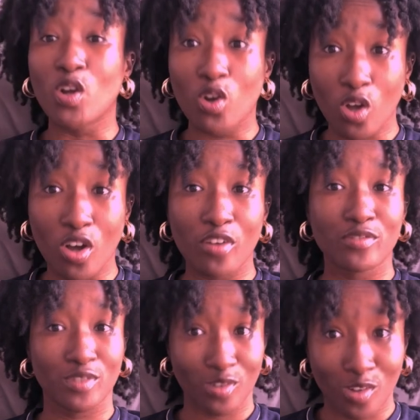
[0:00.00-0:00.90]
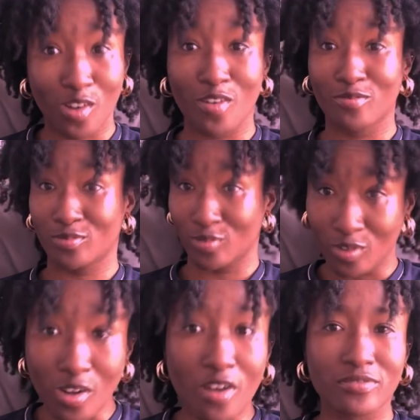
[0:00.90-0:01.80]
loved, loved,
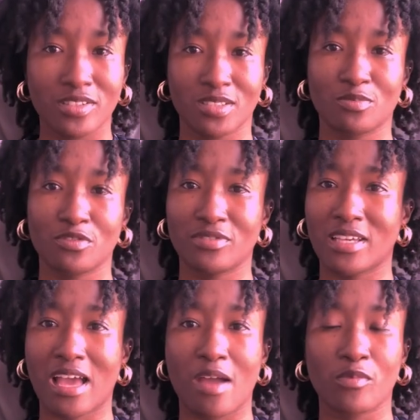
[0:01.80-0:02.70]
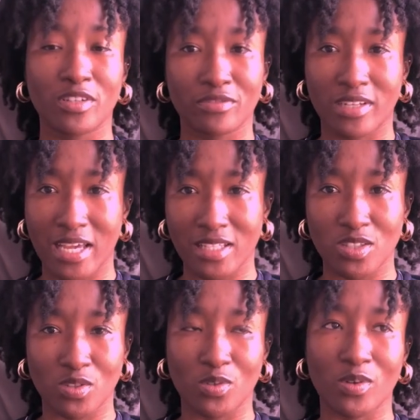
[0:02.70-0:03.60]
loved this movie. I won't even lie
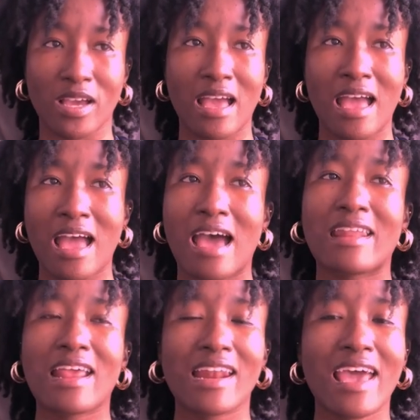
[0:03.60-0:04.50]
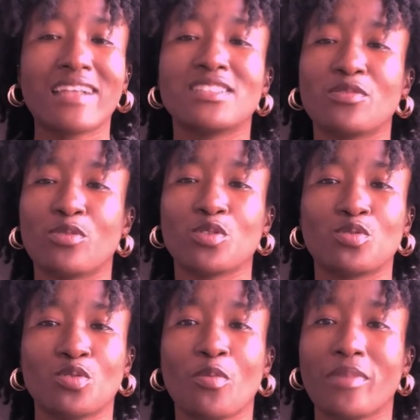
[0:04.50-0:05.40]
to you. And I liked it for
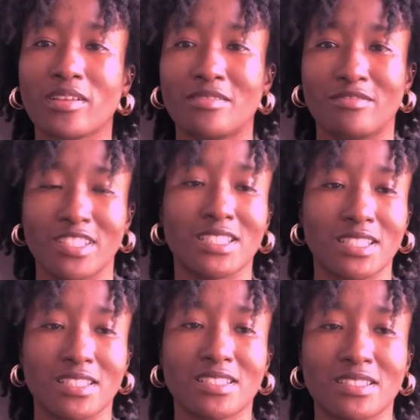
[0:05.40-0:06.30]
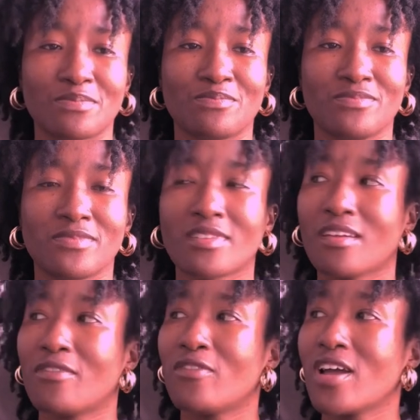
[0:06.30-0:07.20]
so many reasons.
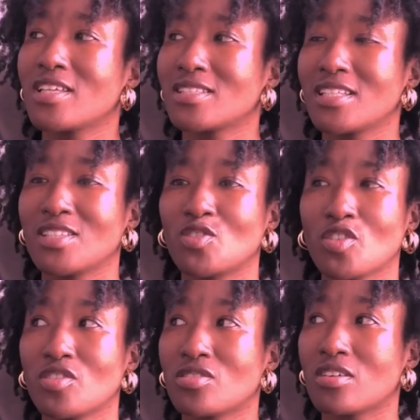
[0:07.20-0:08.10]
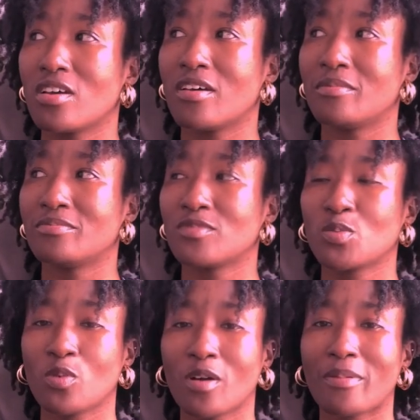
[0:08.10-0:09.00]
First, it just
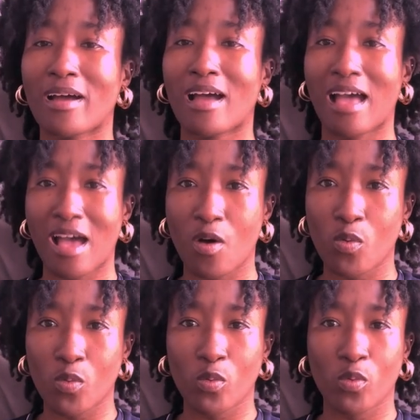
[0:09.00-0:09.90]
spoke about how,